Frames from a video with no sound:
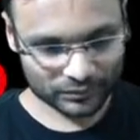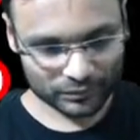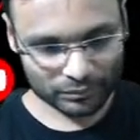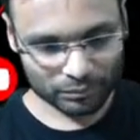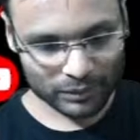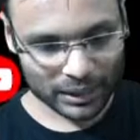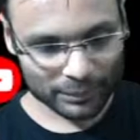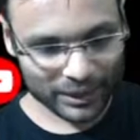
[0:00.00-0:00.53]

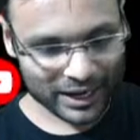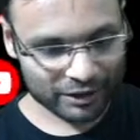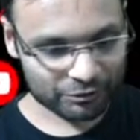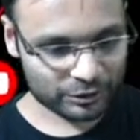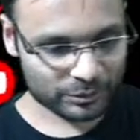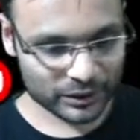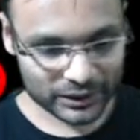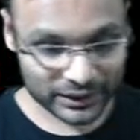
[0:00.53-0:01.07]
Bye bye
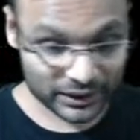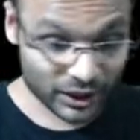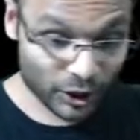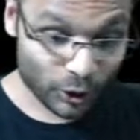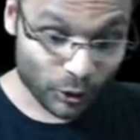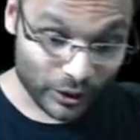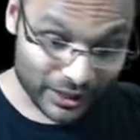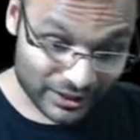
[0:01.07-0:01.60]
everybody.
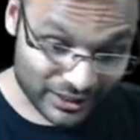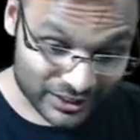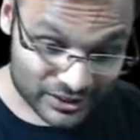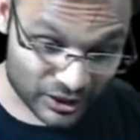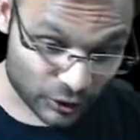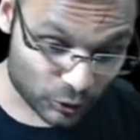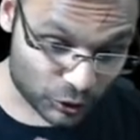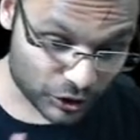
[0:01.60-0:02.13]
Okay, there is
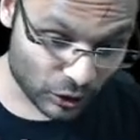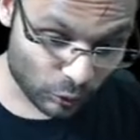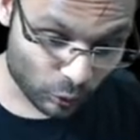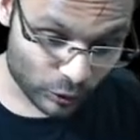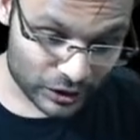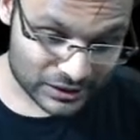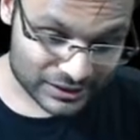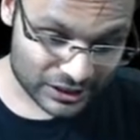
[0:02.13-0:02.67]
a question.
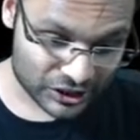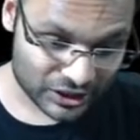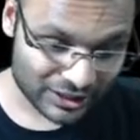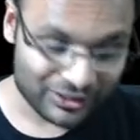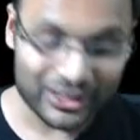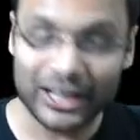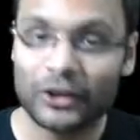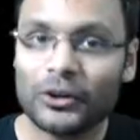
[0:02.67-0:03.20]
OS
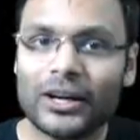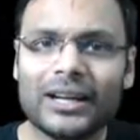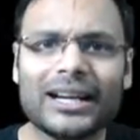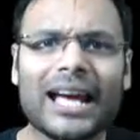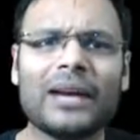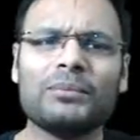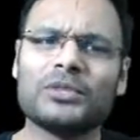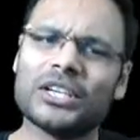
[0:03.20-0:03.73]
session, regular
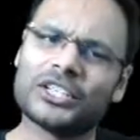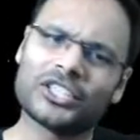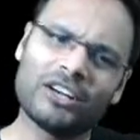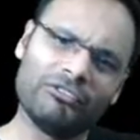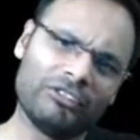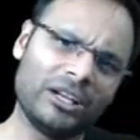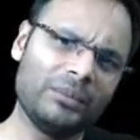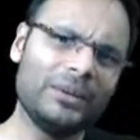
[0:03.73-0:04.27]
time
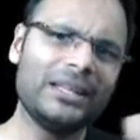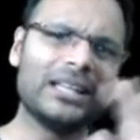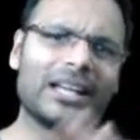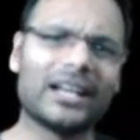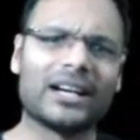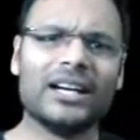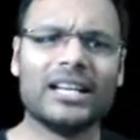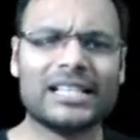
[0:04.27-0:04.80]
session will be
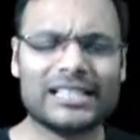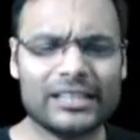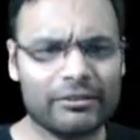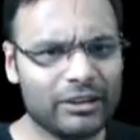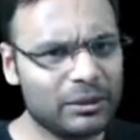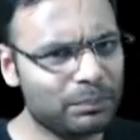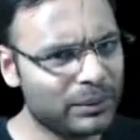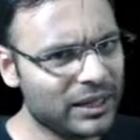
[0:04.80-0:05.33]
there.
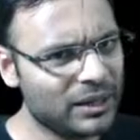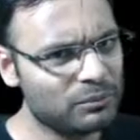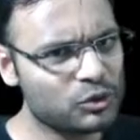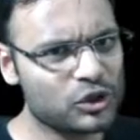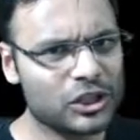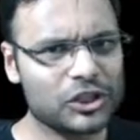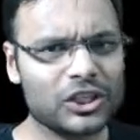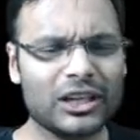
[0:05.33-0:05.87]
7 p.m.
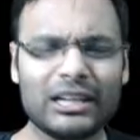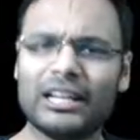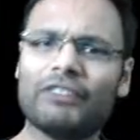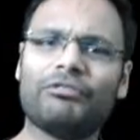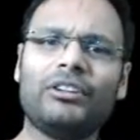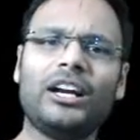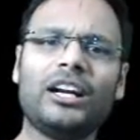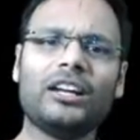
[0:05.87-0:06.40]
session
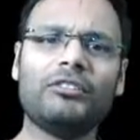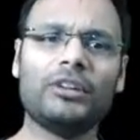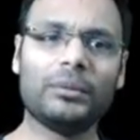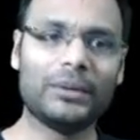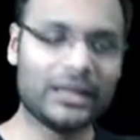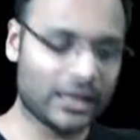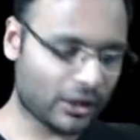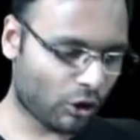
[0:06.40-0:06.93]
definitely will
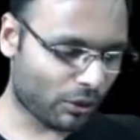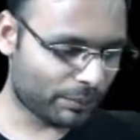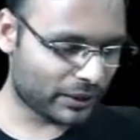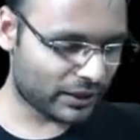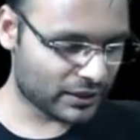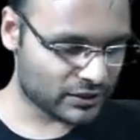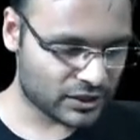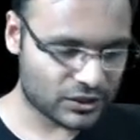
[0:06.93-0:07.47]
be there.
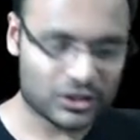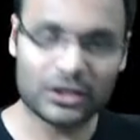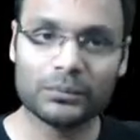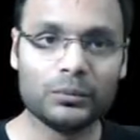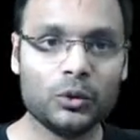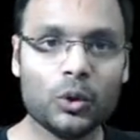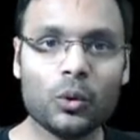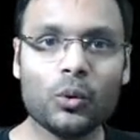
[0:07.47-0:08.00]
Operating
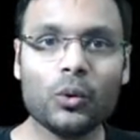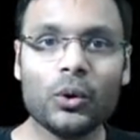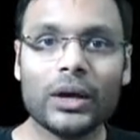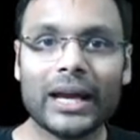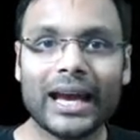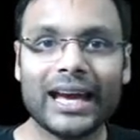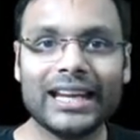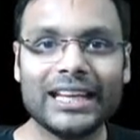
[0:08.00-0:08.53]
system, no
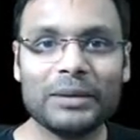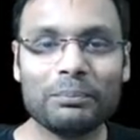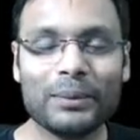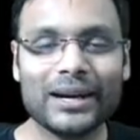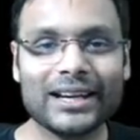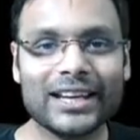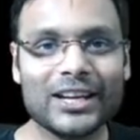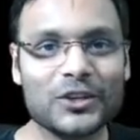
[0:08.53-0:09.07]
any
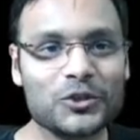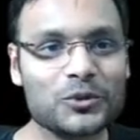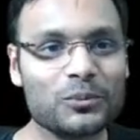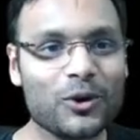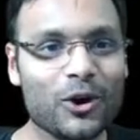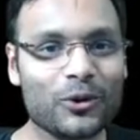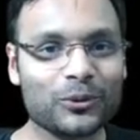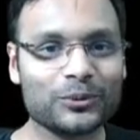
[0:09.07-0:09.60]
bunking
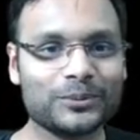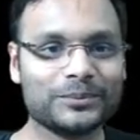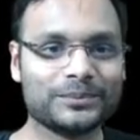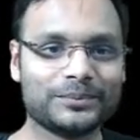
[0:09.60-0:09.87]
tomorrow.